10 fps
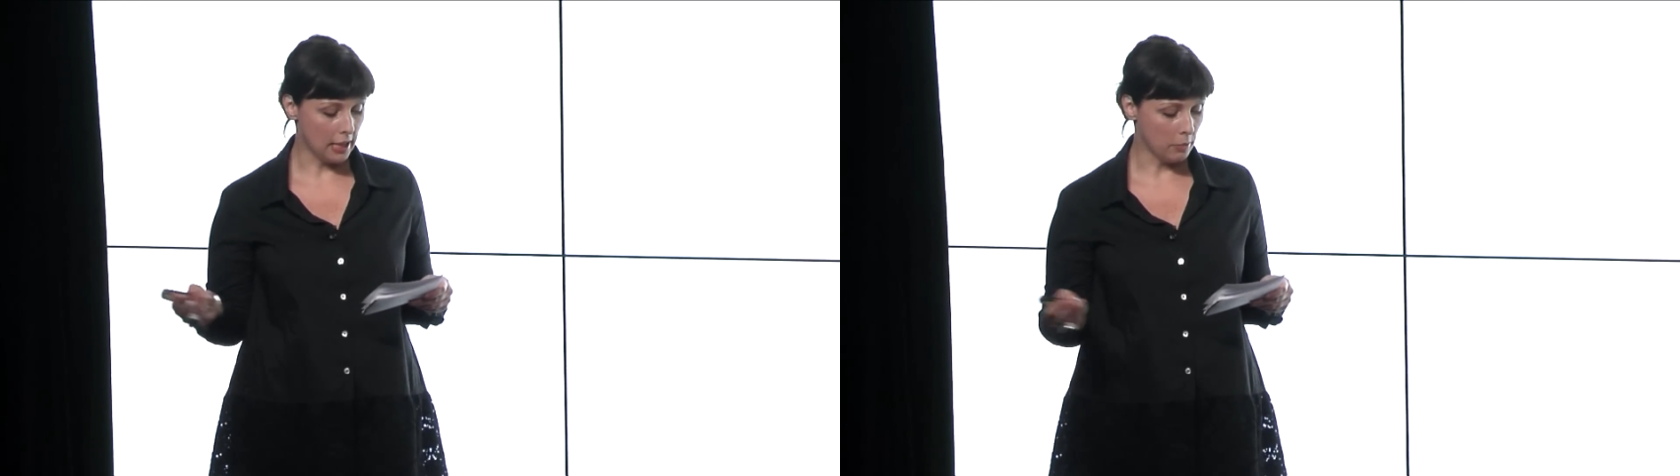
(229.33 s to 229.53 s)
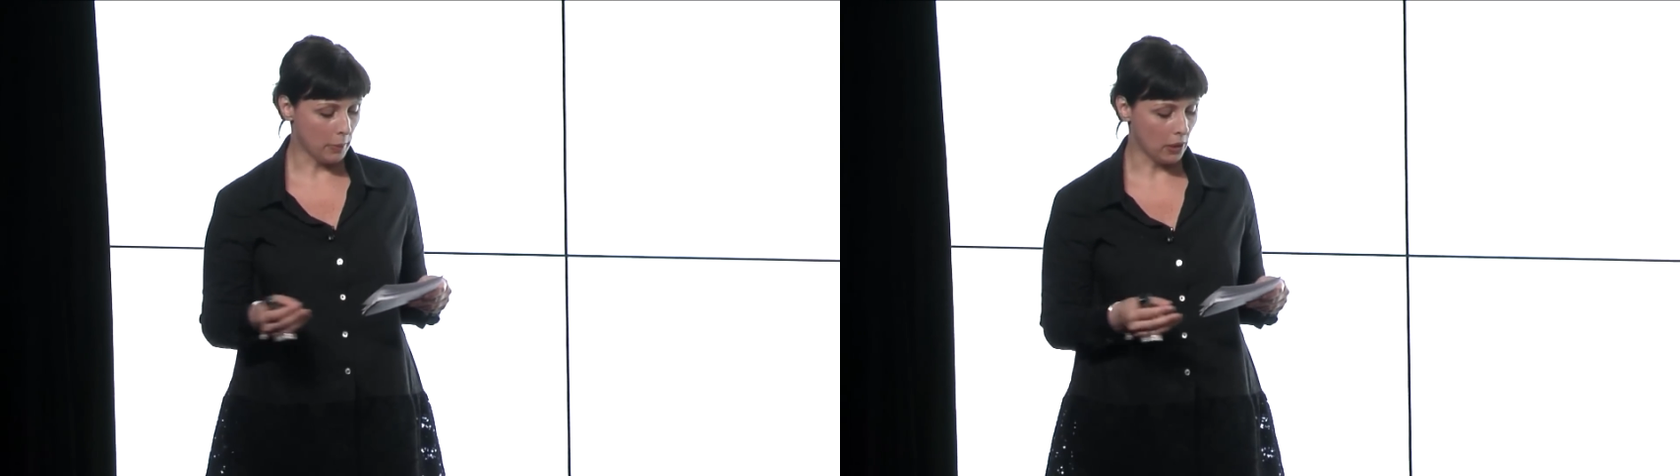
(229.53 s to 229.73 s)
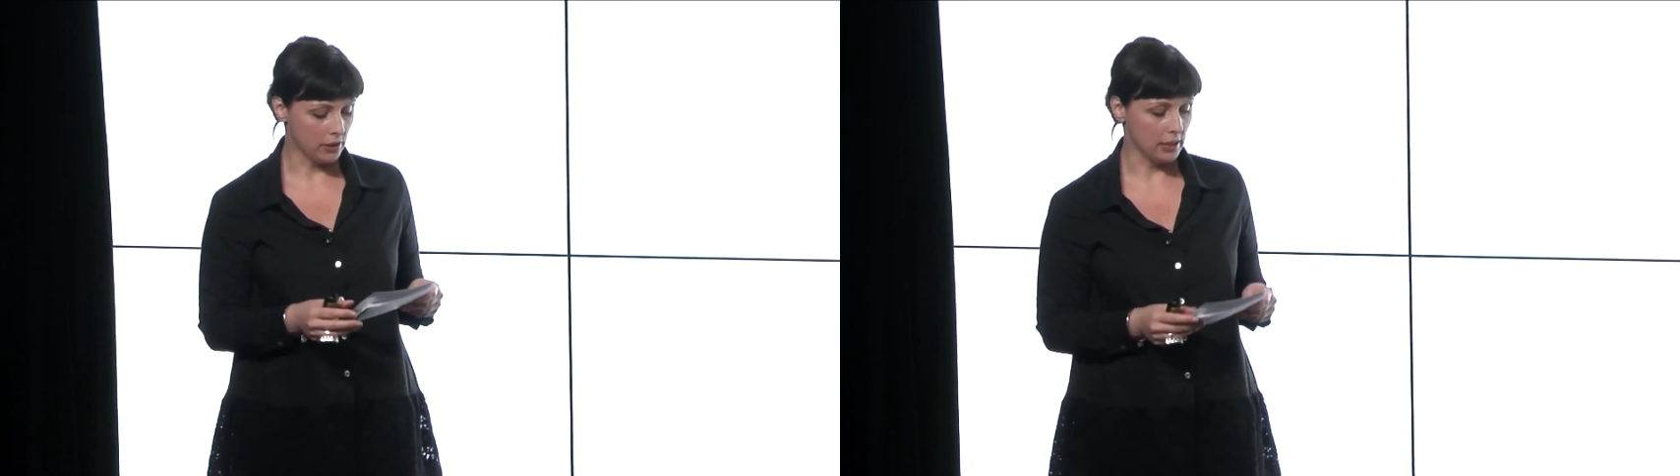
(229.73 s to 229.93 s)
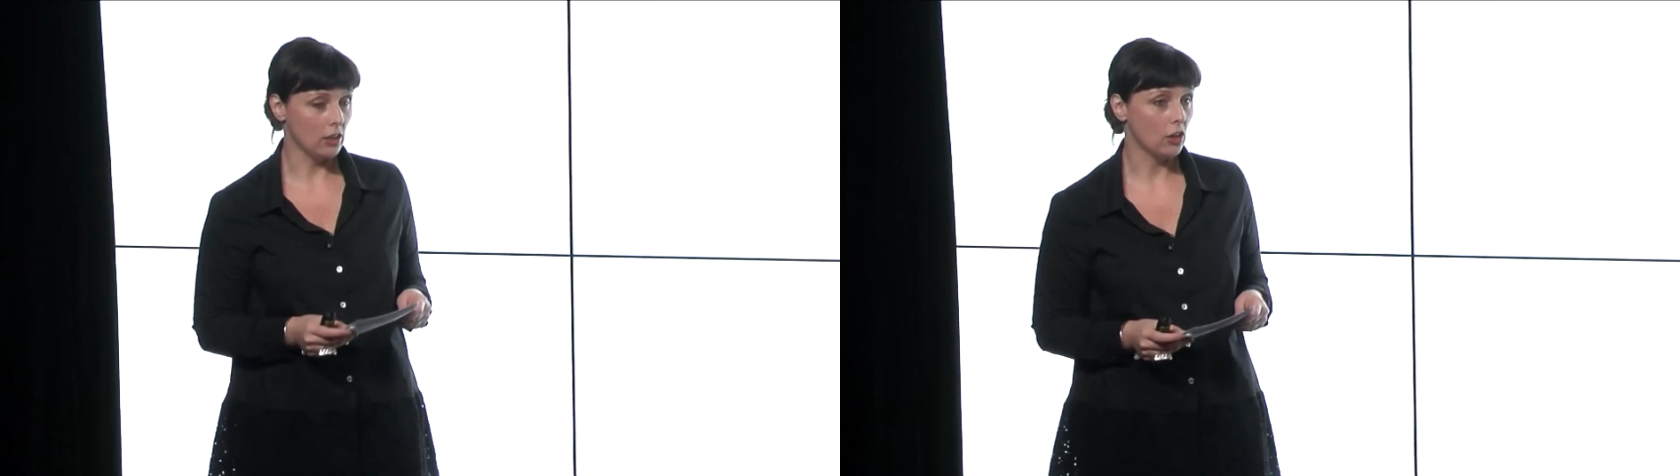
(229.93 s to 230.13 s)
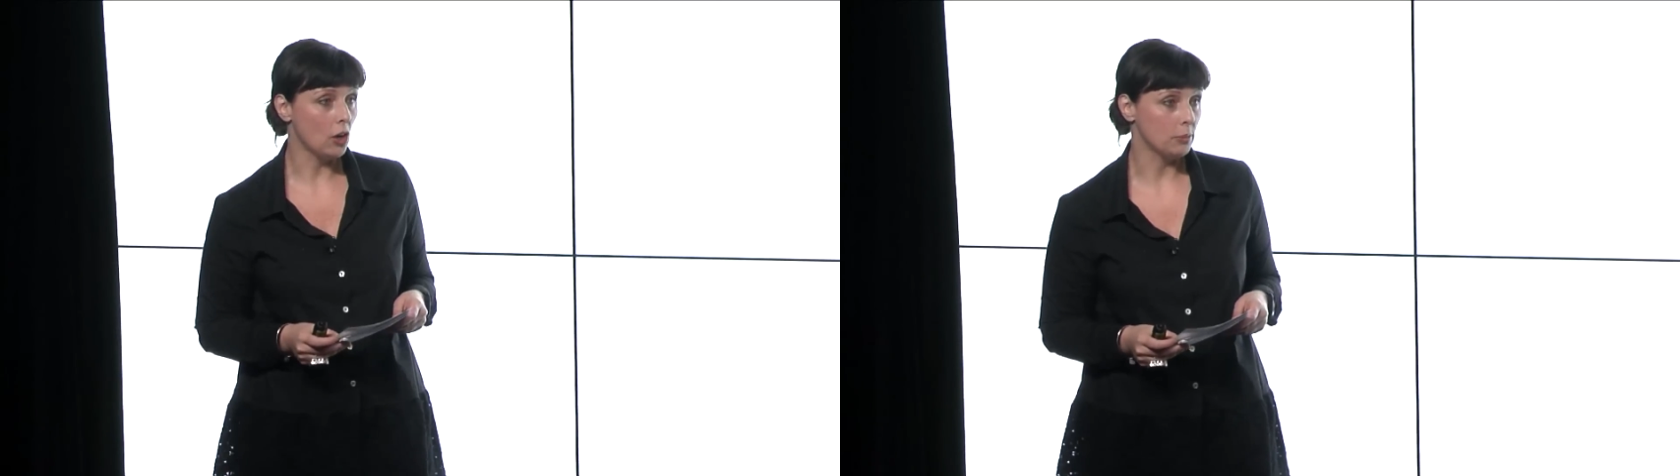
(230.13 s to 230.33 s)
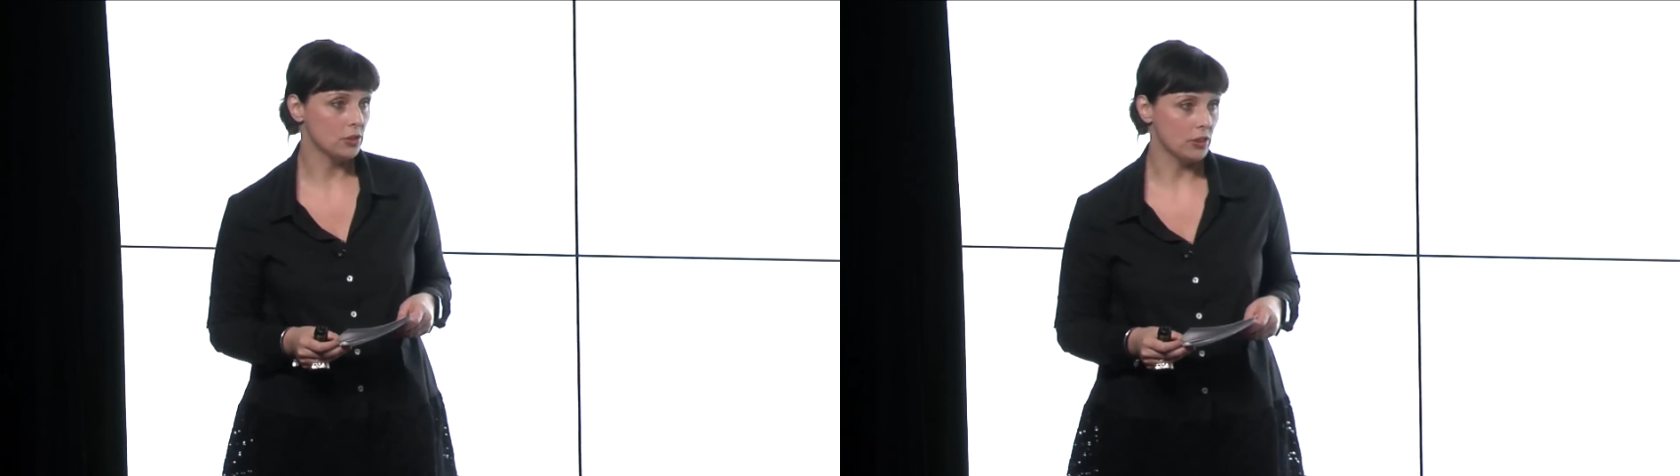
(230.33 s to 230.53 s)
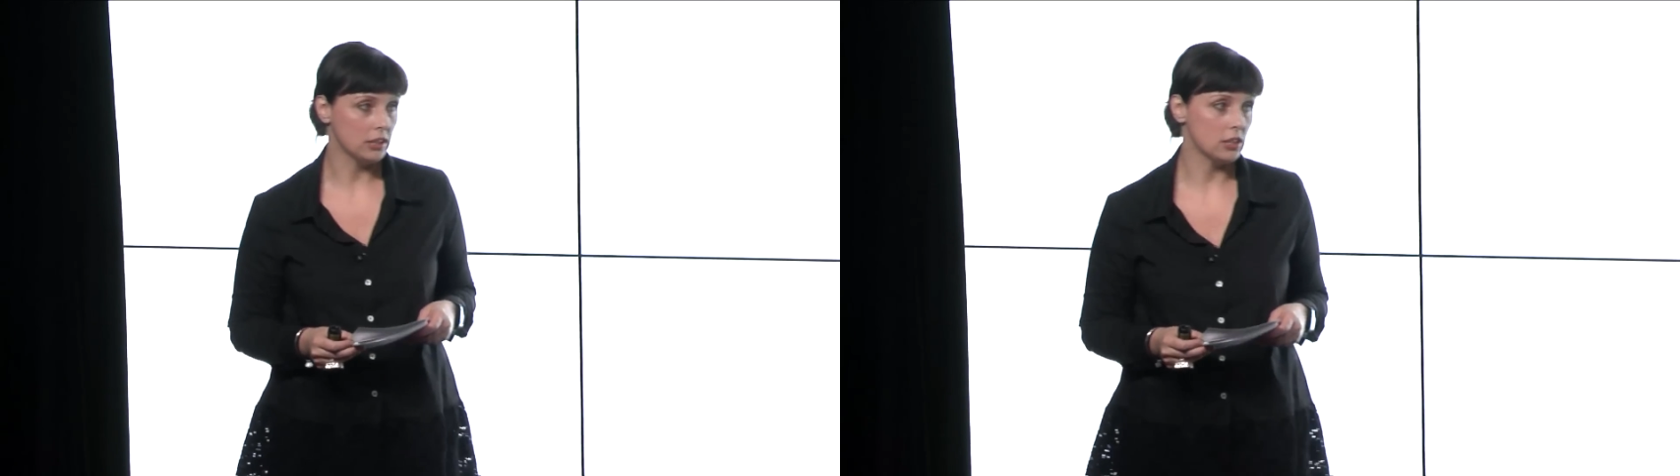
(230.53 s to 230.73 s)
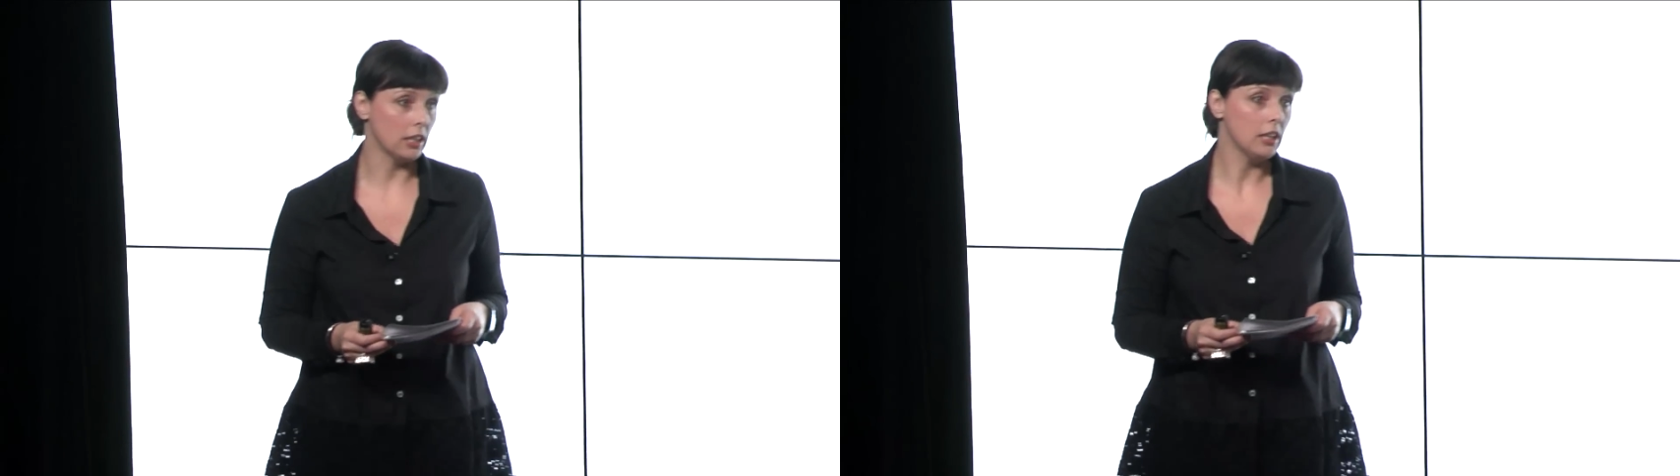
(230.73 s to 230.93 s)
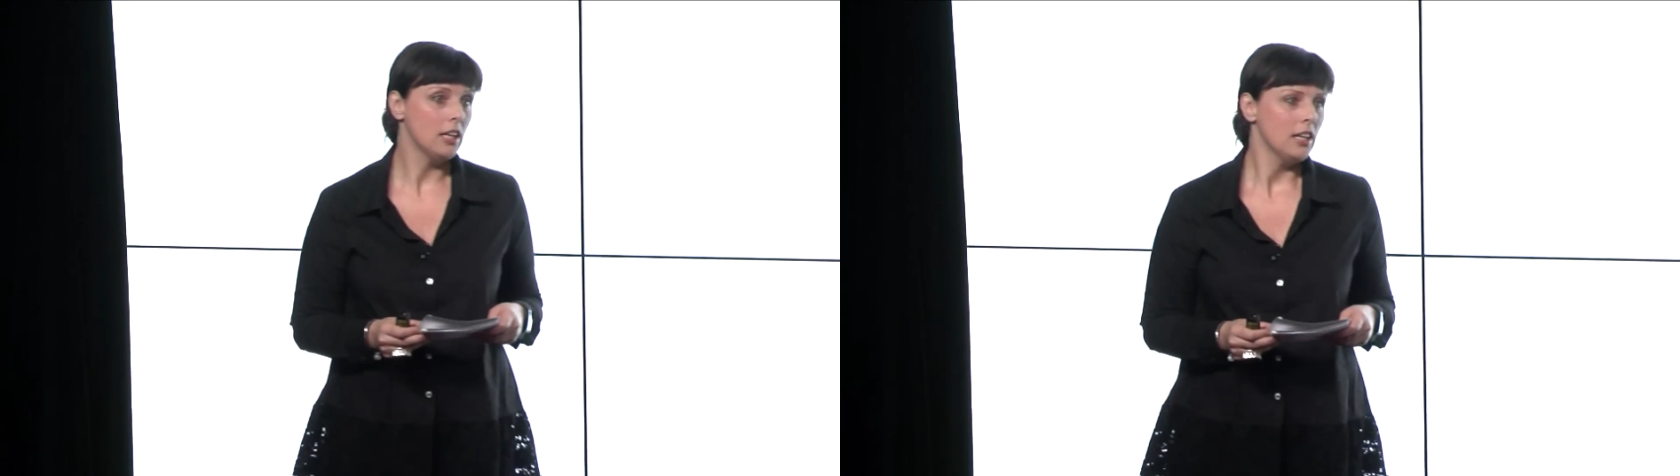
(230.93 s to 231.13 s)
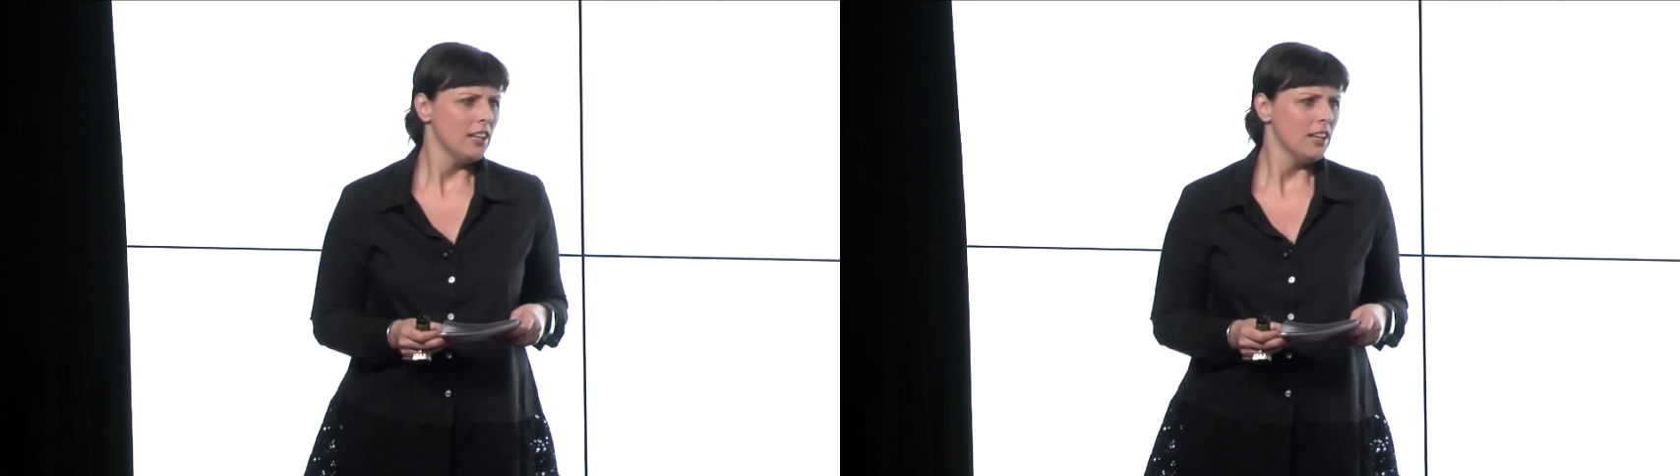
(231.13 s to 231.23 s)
the Labour Party on comms strategy,